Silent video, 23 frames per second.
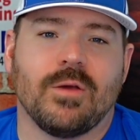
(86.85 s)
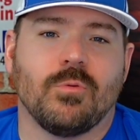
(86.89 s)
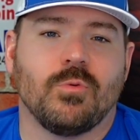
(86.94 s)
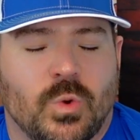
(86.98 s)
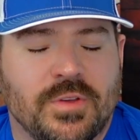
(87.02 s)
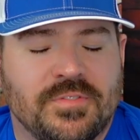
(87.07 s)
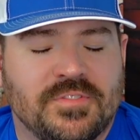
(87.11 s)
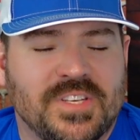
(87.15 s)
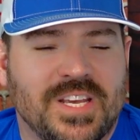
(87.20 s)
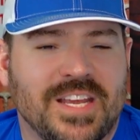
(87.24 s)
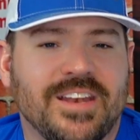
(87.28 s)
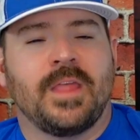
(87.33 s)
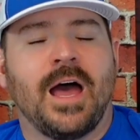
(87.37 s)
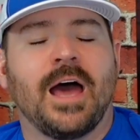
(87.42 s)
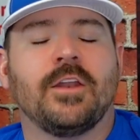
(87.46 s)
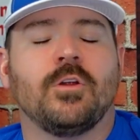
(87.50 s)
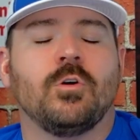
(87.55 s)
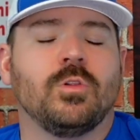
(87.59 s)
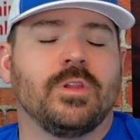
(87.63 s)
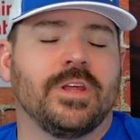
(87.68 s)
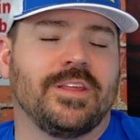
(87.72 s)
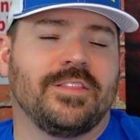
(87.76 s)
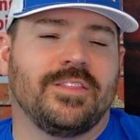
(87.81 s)
We've seen not
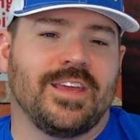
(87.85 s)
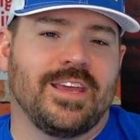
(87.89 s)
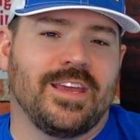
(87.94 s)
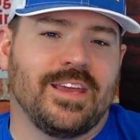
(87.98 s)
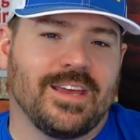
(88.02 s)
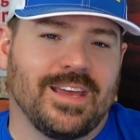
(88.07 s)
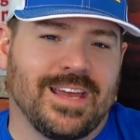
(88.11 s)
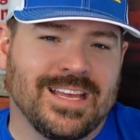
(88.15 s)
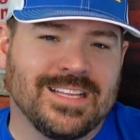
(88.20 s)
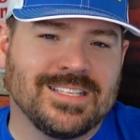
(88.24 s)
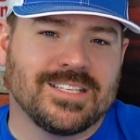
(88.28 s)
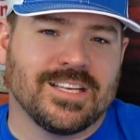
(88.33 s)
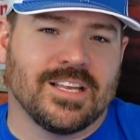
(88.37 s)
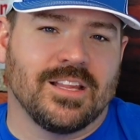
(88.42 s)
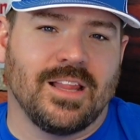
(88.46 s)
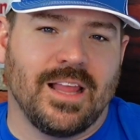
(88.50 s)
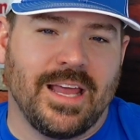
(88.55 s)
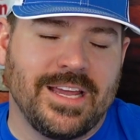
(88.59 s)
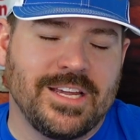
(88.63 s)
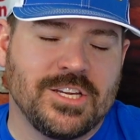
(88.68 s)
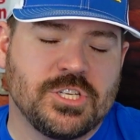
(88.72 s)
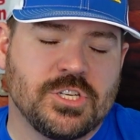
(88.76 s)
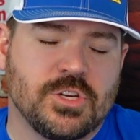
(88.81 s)
only the
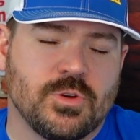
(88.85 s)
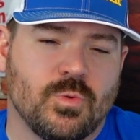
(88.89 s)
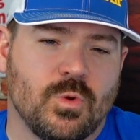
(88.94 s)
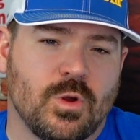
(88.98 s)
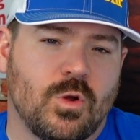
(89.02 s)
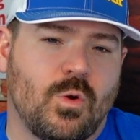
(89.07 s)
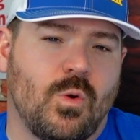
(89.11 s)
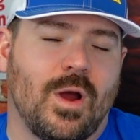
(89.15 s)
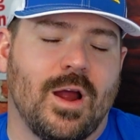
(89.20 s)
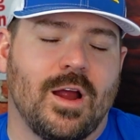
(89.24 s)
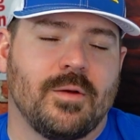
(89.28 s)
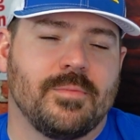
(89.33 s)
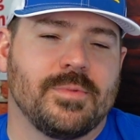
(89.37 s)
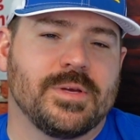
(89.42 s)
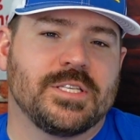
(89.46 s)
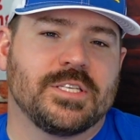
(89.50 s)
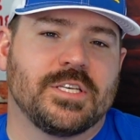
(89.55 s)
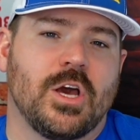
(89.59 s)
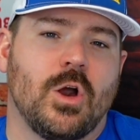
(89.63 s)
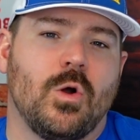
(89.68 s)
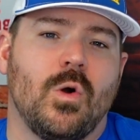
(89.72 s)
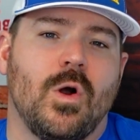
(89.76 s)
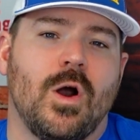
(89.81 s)
insulation requirements
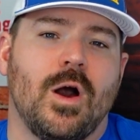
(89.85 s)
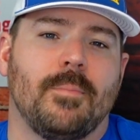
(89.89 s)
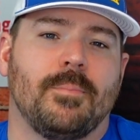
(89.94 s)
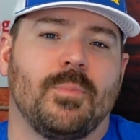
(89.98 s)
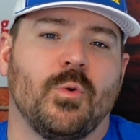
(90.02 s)
go up,